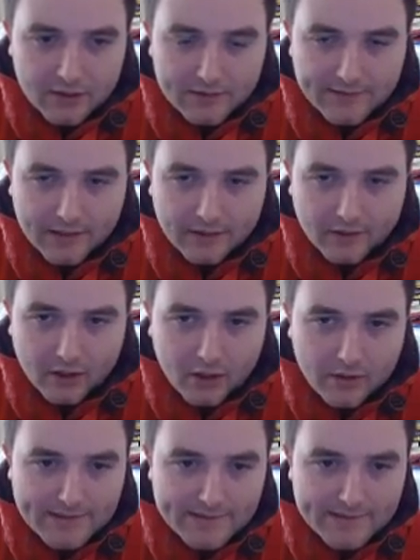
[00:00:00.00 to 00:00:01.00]
something?
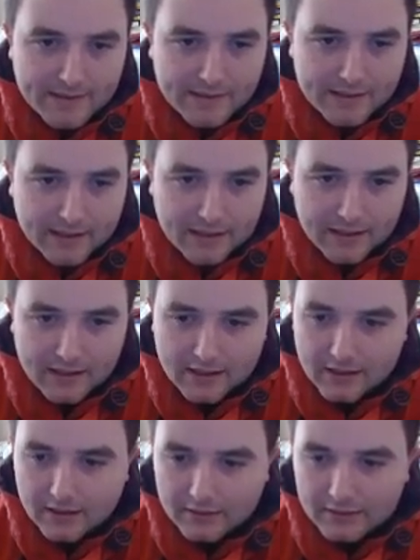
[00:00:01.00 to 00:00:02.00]
Oh, I see.
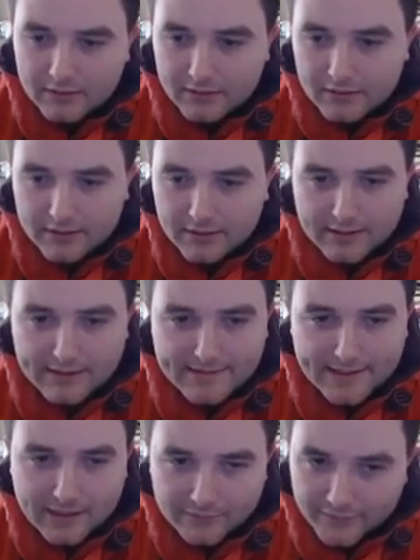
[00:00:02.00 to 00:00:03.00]
Ah.
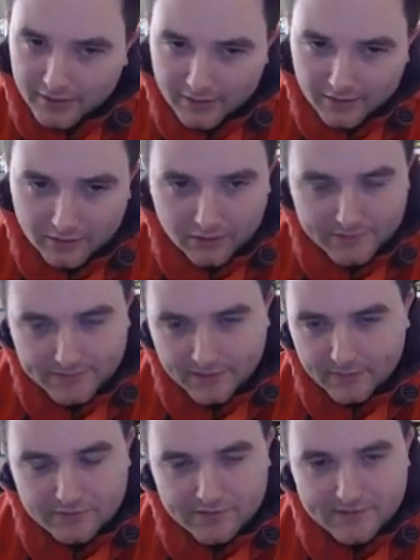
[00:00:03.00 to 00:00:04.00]
Gets out of it. Oh,
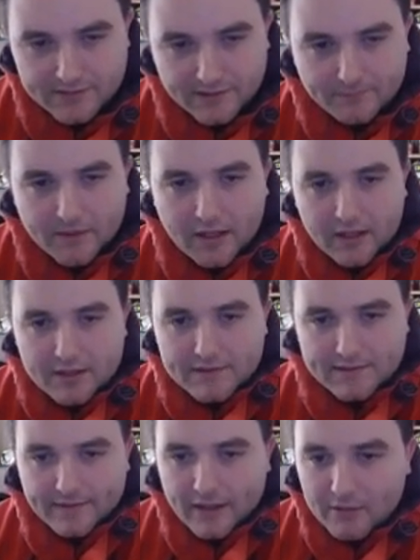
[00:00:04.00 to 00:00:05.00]
so interesting.
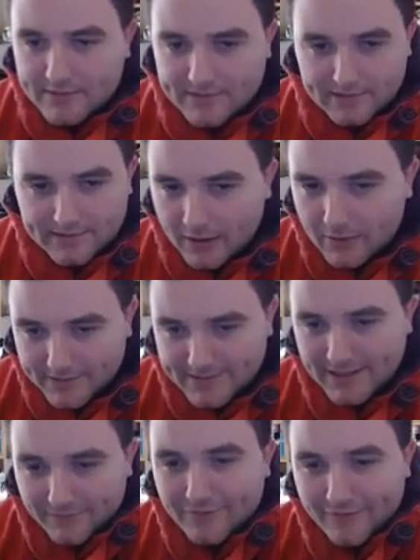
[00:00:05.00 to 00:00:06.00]
So there was there was
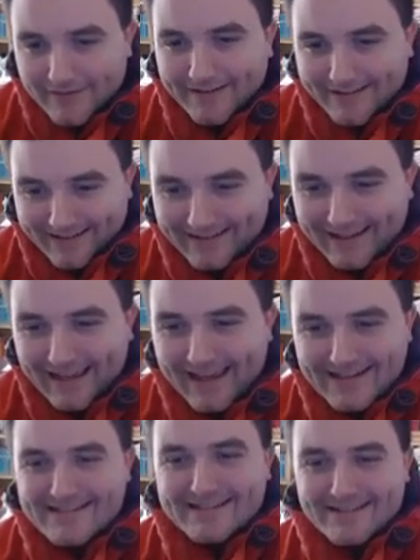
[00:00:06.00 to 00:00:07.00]
some really,
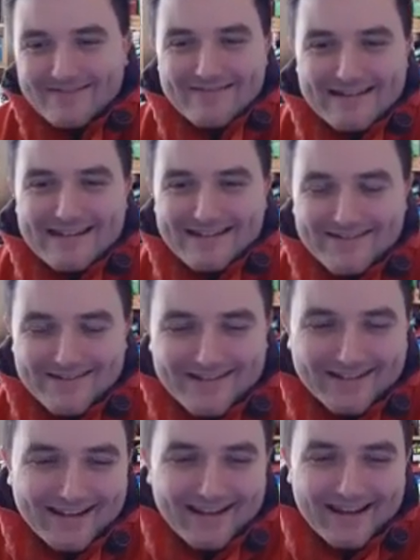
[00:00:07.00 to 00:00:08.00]
it just looked really
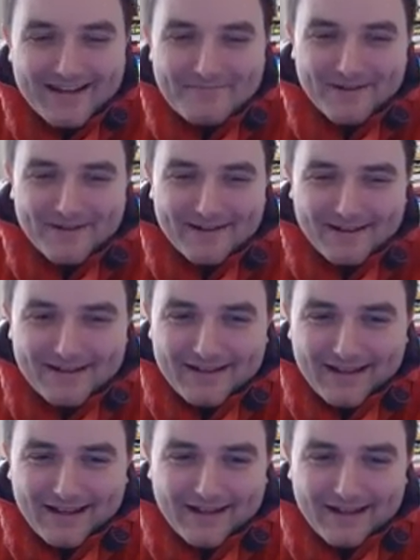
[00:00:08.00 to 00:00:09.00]
dodgy, but
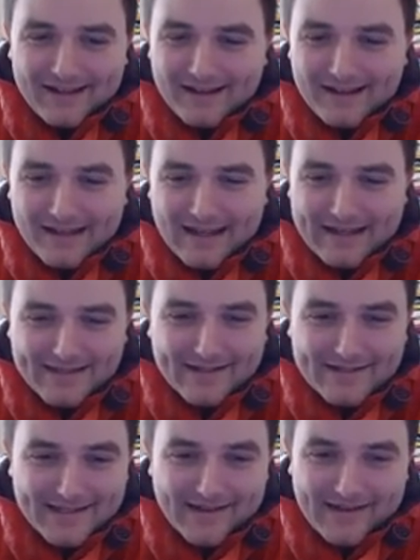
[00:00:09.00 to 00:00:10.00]
uh, it
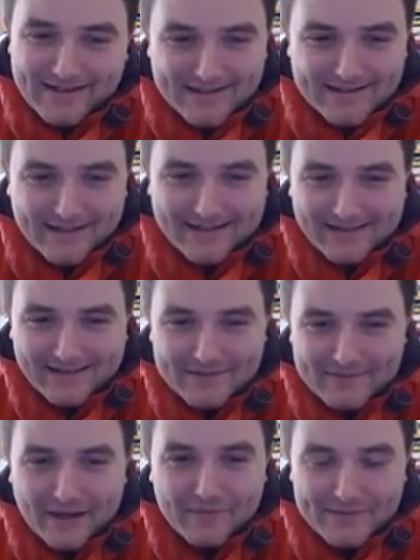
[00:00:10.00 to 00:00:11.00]
turns out, as I said, I
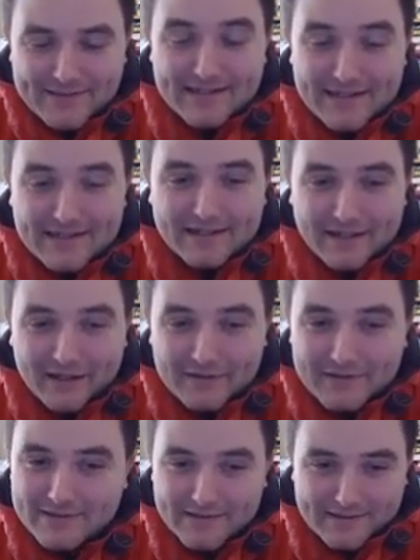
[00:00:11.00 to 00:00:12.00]
was I was seeing
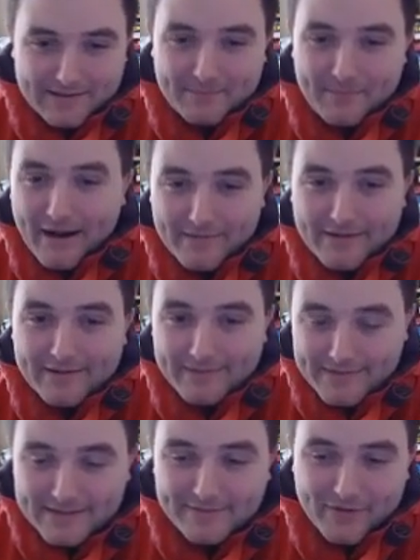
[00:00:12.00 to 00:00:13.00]
ghosts, because apparently
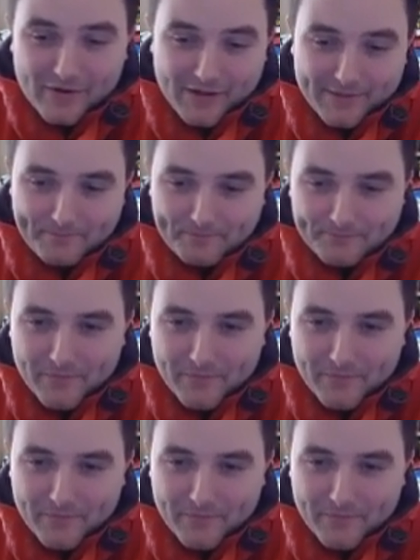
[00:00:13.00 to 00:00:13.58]
this is fine,